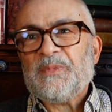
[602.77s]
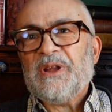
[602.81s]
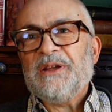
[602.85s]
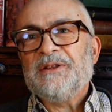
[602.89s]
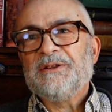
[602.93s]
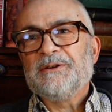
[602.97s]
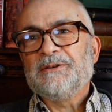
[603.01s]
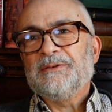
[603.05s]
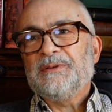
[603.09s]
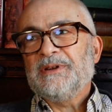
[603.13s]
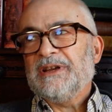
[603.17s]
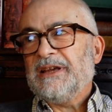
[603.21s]

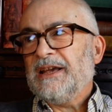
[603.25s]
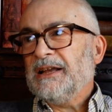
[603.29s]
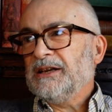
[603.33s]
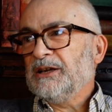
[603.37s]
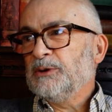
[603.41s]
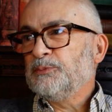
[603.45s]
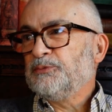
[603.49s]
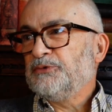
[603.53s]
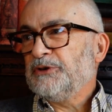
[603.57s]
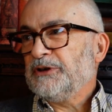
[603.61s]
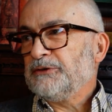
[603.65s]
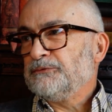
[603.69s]
The yellow
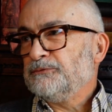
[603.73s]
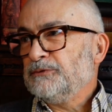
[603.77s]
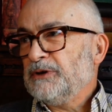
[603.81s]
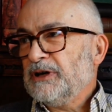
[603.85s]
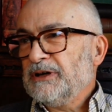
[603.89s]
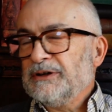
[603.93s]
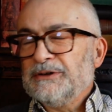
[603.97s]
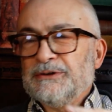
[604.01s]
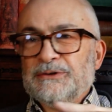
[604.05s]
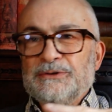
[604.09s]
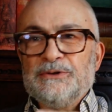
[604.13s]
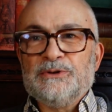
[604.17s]
brick
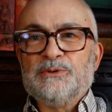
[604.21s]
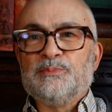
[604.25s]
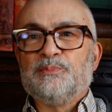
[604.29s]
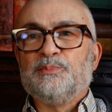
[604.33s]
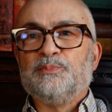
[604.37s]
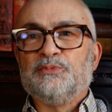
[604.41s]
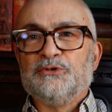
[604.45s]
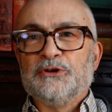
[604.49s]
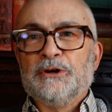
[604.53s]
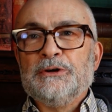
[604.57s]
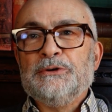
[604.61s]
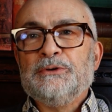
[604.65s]
road,
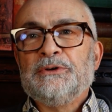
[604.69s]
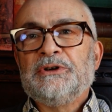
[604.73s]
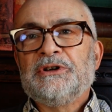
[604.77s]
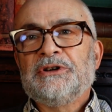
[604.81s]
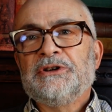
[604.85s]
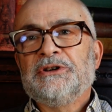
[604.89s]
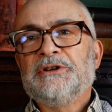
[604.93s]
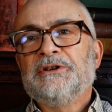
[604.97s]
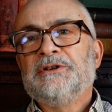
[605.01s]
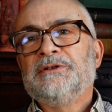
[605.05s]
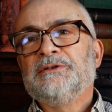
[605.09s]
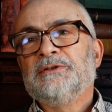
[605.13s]

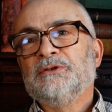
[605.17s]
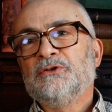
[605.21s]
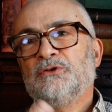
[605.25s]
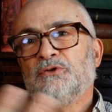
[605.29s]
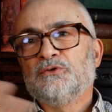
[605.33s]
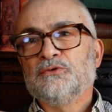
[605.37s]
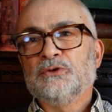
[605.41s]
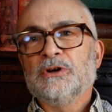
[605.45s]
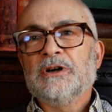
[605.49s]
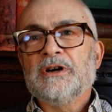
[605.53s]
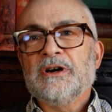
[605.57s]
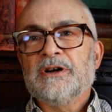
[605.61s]
broken,
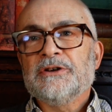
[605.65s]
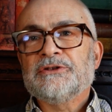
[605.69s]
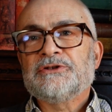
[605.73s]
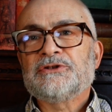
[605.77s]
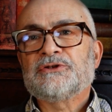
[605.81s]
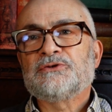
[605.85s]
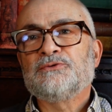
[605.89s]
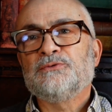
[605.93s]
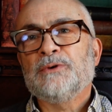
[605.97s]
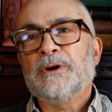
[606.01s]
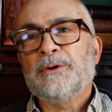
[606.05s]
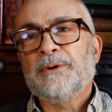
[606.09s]

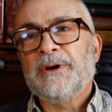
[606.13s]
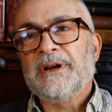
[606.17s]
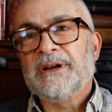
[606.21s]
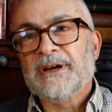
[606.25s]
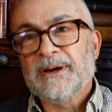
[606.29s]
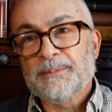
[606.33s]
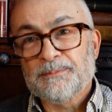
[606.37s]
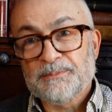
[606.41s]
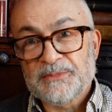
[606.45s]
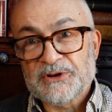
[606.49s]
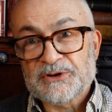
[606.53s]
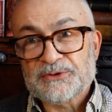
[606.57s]
grass growing
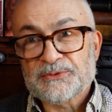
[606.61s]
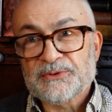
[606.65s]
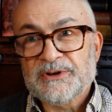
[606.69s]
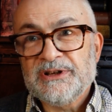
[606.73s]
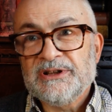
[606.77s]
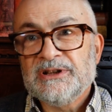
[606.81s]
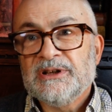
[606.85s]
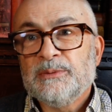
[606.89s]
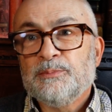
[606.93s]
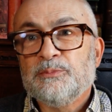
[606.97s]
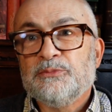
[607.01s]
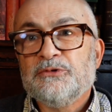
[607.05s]
up
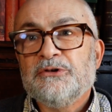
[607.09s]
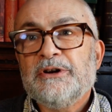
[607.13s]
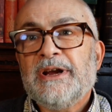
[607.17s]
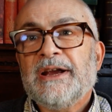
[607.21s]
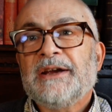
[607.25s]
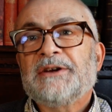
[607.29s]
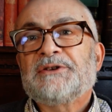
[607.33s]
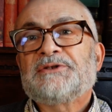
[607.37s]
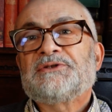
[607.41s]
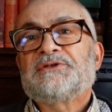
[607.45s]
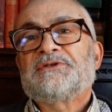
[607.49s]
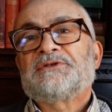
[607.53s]
between the
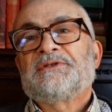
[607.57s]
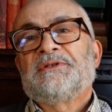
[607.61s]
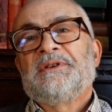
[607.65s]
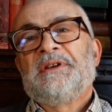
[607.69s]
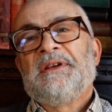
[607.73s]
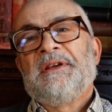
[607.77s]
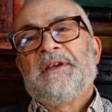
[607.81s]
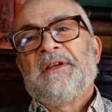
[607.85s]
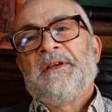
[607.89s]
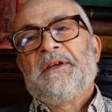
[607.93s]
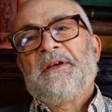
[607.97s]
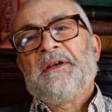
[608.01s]
bricks.
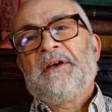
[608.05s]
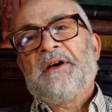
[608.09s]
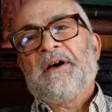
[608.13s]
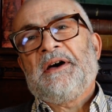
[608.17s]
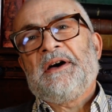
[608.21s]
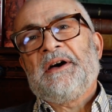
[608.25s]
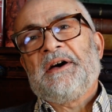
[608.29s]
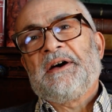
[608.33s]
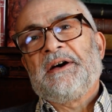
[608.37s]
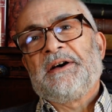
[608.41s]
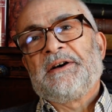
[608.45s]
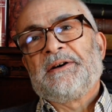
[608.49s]

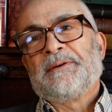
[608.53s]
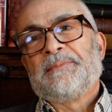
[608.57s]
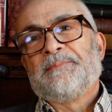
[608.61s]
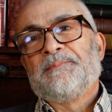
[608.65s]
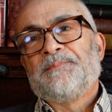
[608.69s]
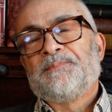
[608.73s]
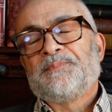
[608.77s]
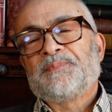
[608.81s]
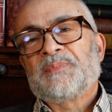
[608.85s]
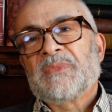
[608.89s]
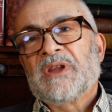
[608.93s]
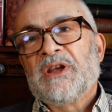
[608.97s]

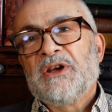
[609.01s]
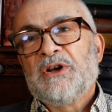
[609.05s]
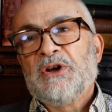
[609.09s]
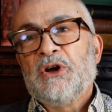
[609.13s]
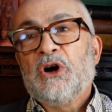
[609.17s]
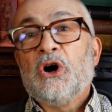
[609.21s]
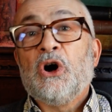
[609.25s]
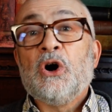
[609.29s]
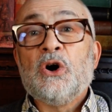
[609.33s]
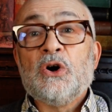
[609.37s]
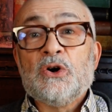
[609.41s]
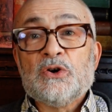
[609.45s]

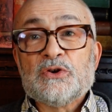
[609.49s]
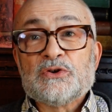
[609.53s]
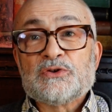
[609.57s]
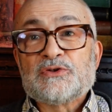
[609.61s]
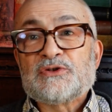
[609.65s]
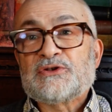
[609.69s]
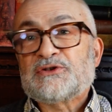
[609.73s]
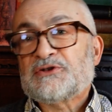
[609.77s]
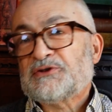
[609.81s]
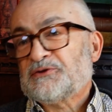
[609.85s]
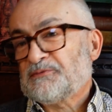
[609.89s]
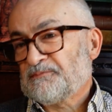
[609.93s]

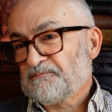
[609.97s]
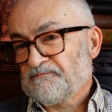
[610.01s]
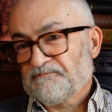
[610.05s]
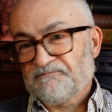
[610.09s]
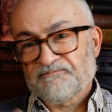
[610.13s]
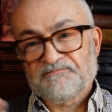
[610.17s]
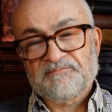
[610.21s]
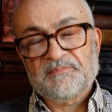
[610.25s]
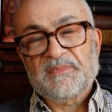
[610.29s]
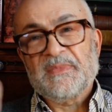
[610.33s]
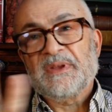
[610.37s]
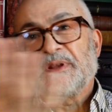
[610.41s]
Oz,
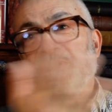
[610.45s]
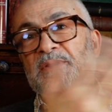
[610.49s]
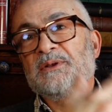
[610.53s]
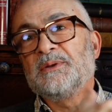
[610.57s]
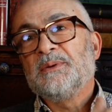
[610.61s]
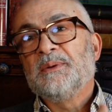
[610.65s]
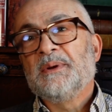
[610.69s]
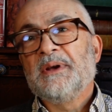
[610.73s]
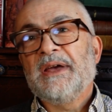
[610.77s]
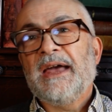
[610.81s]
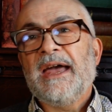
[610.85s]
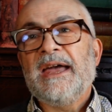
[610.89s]

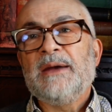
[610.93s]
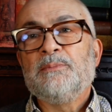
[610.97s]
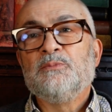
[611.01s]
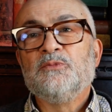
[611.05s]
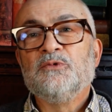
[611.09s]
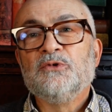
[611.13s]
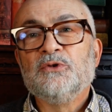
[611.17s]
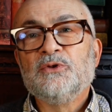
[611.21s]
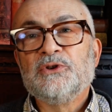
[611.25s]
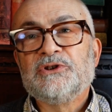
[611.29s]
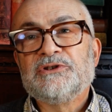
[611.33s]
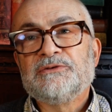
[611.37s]

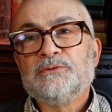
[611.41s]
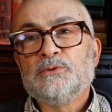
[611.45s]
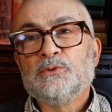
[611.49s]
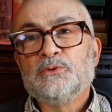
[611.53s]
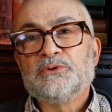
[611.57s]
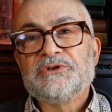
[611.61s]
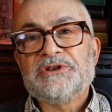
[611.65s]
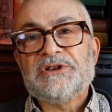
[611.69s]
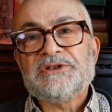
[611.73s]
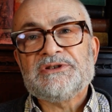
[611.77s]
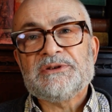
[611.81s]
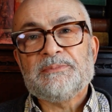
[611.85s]
emeralds have all
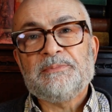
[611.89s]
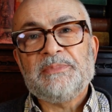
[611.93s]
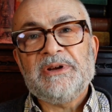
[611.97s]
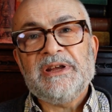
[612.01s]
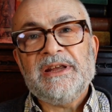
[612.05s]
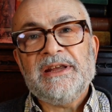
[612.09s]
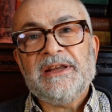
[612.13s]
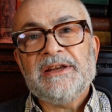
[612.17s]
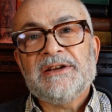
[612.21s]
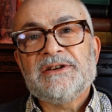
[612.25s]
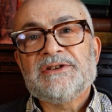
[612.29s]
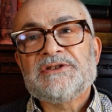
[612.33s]

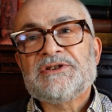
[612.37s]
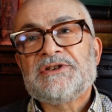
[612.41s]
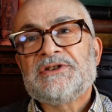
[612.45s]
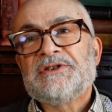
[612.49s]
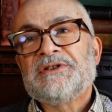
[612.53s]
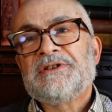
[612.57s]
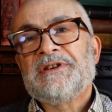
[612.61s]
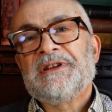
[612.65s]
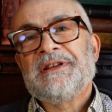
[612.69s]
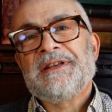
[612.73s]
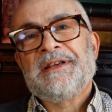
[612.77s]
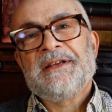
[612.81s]
disappeared,
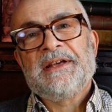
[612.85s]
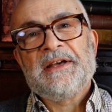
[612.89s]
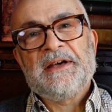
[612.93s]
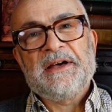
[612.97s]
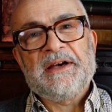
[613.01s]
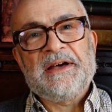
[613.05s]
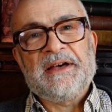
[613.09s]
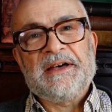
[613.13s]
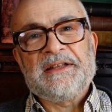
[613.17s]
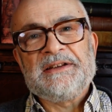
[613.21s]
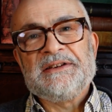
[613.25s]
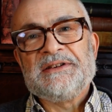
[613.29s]

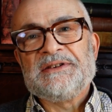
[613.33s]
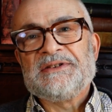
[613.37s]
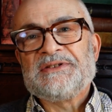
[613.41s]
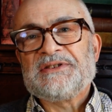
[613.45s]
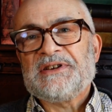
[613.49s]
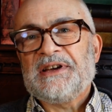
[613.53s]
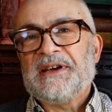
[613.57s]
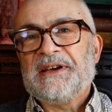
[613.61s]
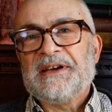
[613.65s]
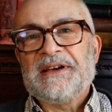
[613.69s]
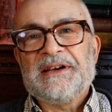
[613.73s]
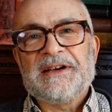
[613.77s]
and
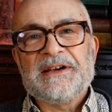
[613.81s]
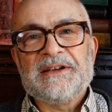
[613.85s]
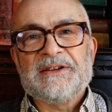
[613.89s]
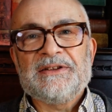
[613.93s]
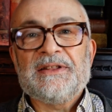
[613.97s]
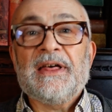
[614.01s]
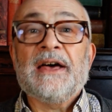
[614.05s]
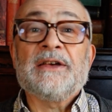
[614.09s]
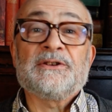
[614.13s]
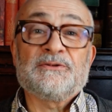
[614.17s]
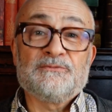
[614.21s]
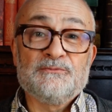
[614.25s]

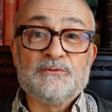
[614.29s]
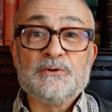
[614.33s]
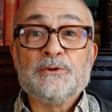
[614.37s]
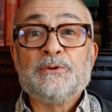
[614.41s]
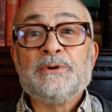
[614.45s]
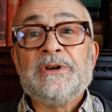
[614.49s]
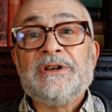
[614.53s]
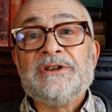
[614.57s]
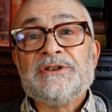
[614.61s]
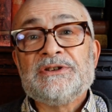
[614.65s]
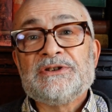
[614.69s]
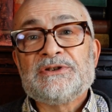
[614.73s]
that's
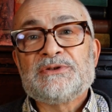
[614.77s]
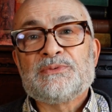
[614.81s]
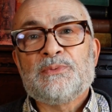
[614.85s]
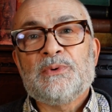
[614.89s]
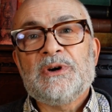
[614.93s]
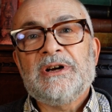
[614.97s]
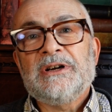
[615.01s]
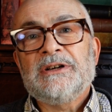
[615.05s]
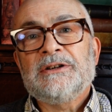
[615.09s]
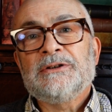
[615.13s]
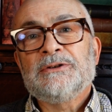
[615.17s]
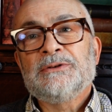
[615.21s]
ruined as
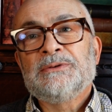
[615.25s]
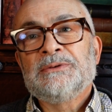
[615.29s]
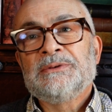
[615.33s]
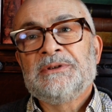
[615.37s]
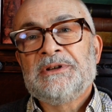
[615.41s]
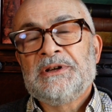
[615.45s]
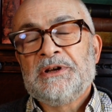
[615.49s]
well.